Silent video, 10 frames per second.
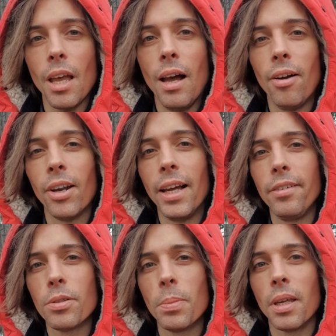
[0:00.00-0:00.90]
Our
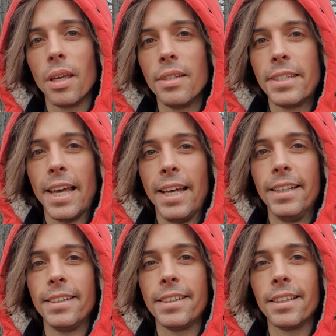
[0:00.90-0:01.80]
lives begin to
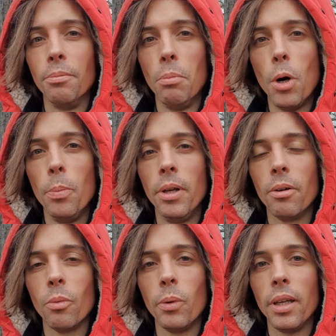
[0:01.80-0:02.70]
end the
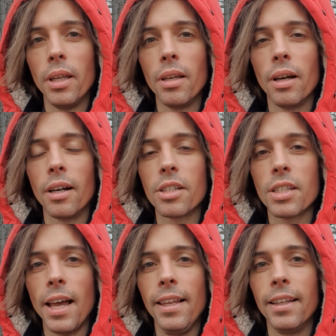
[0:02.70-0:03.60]
moment we are
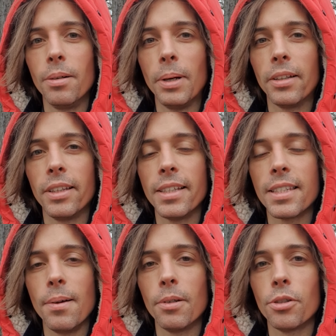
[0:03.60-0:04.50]
silent about things
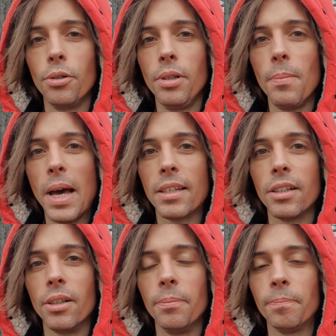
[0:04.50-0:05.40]
that truly
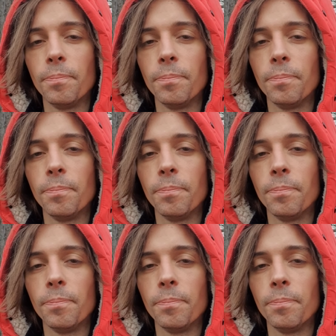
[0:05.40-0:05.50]
matter.